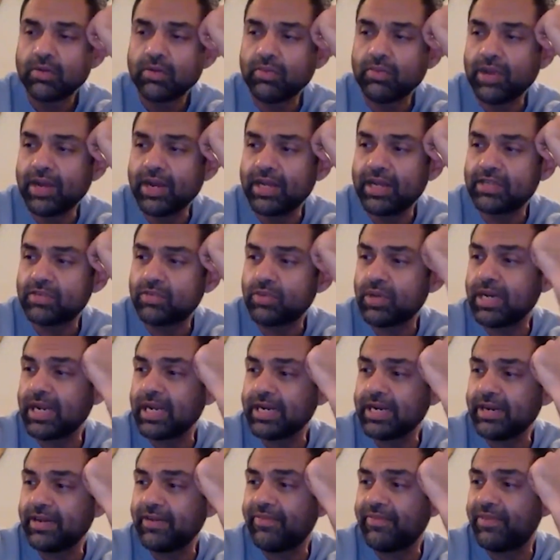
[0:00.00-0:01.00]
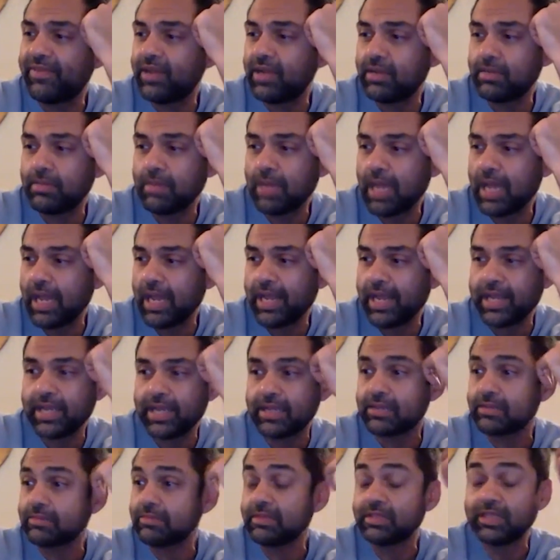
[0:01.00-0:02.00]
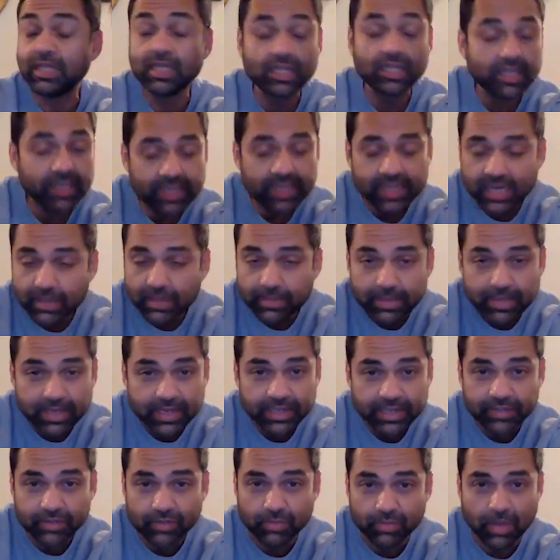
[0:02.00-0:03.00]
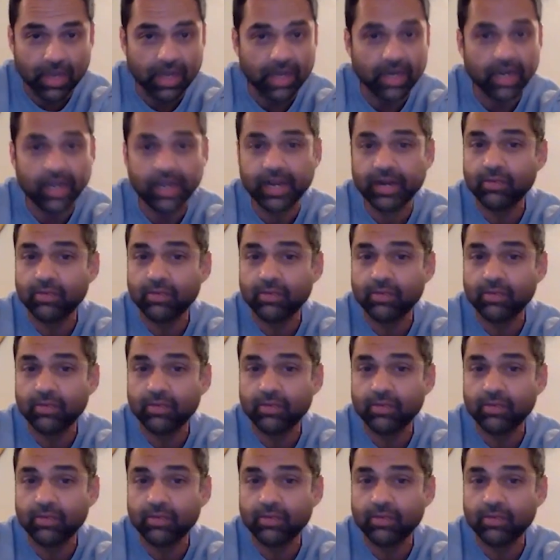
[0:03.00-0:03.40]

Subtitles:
Whereas when I did a film like Zindagi Na Milegi Dobara,